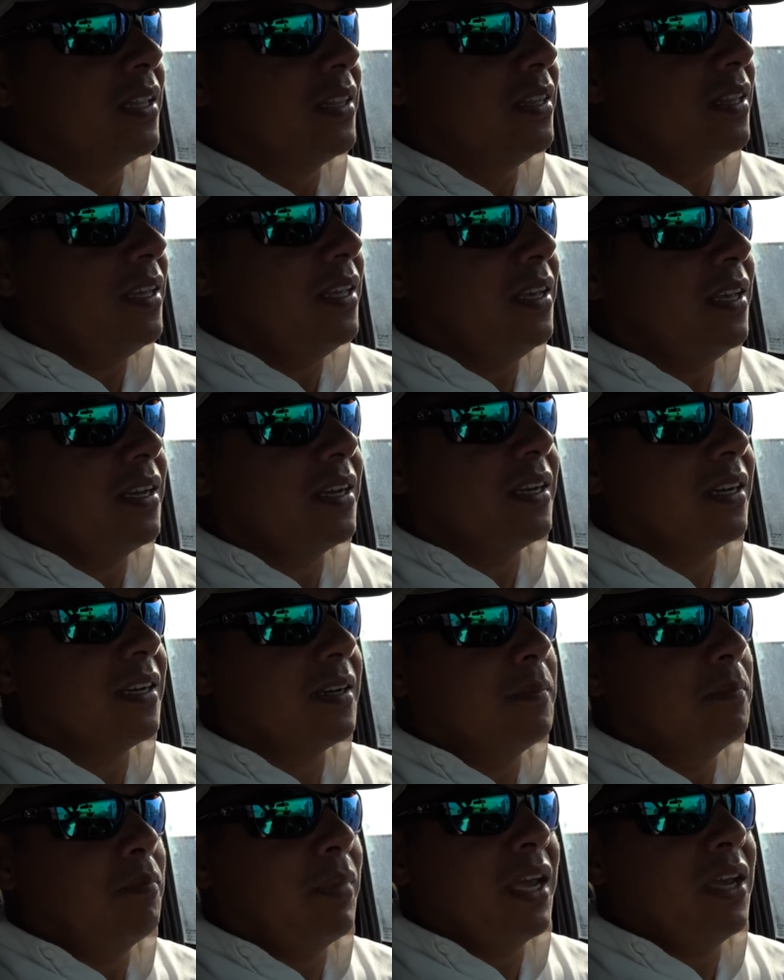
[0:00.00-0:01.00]
the
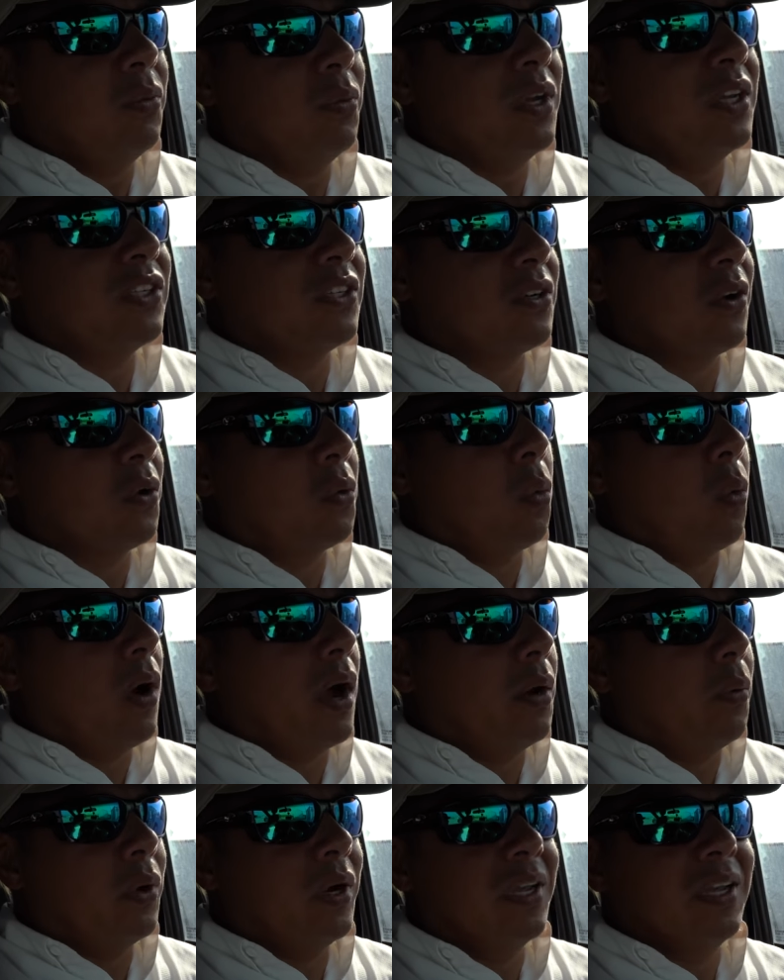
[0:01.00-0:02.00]
uh, main reason on
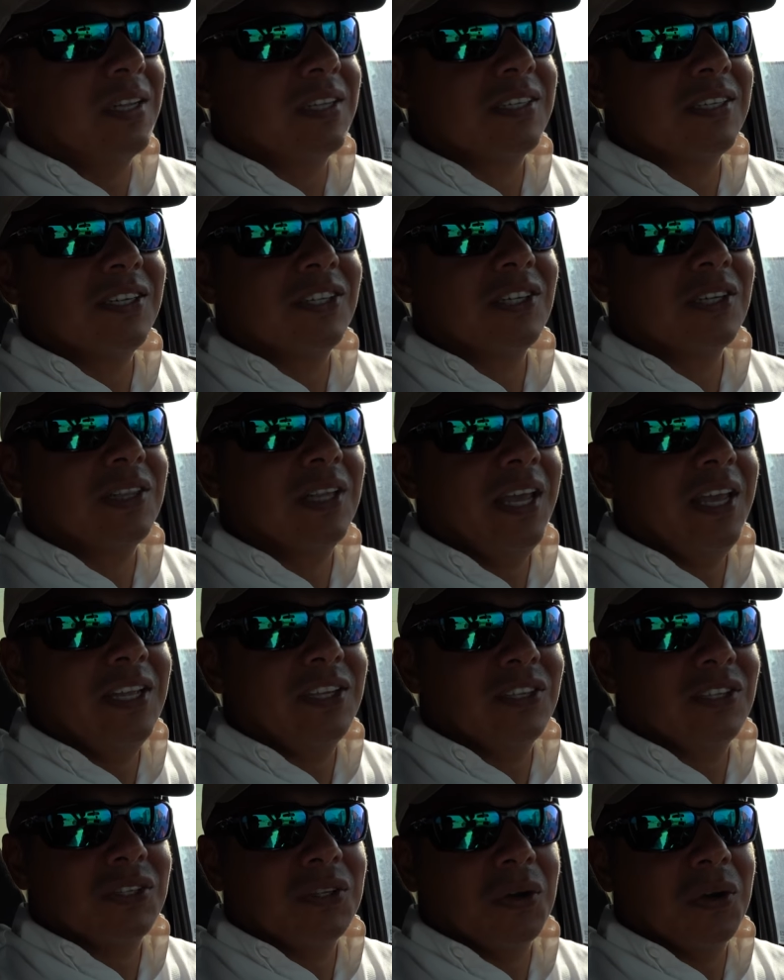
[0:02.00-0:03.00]
why we're getting such a
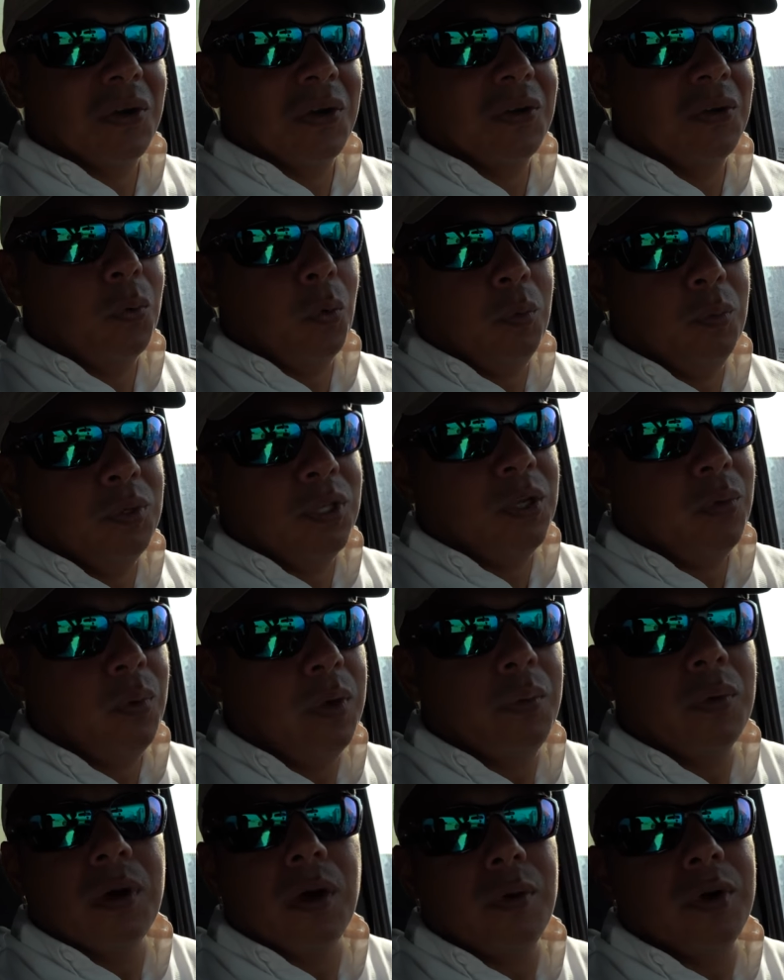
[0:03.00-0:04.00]
late start. Normally
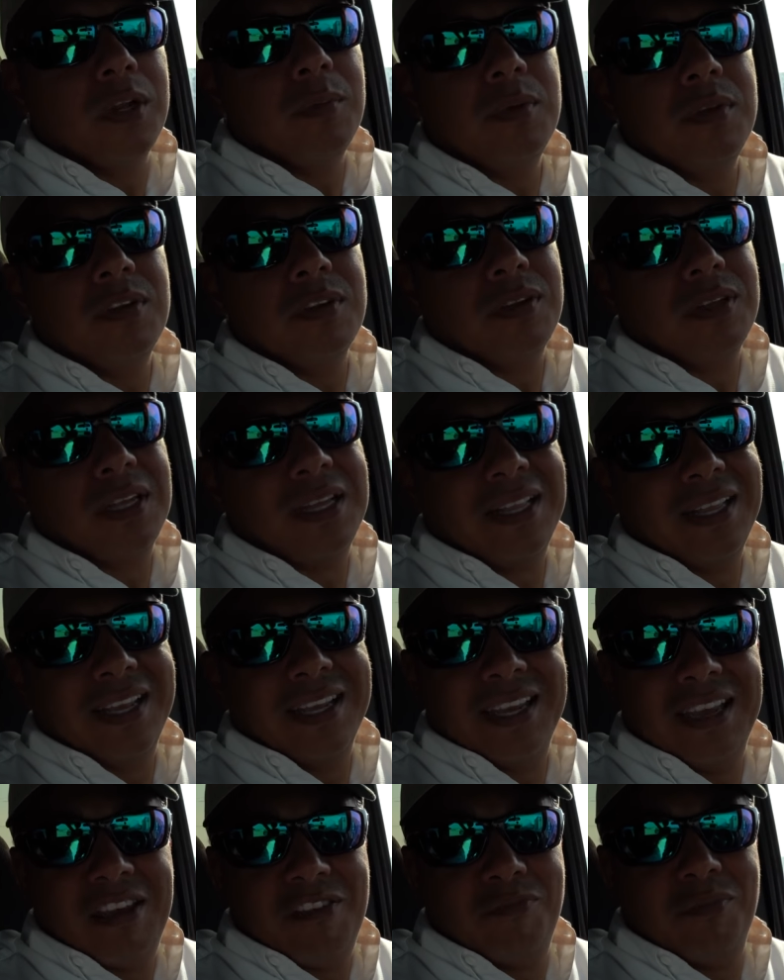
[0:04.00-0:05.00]
we would already be
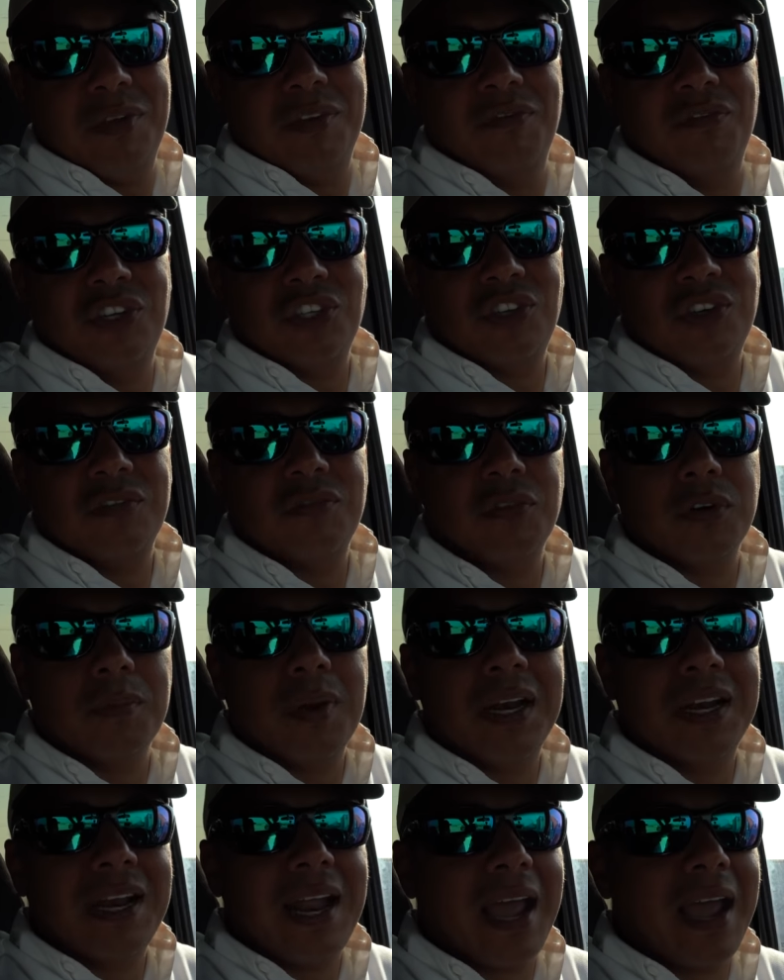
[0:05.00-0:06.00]
like have been fishing for
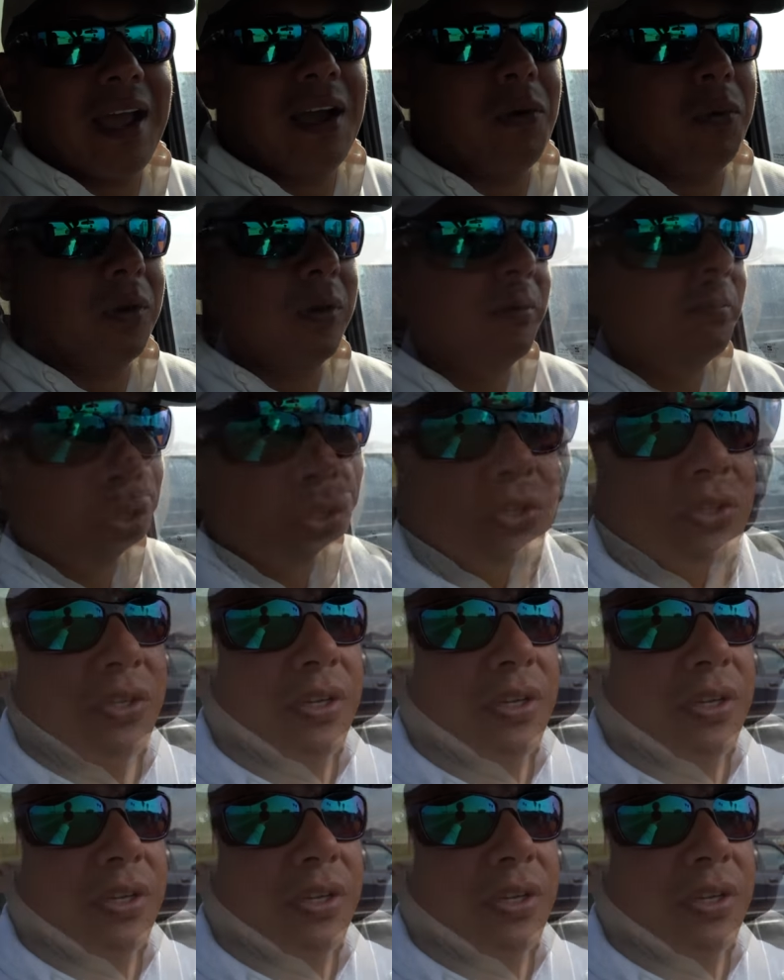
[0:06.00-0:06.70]
about an hour.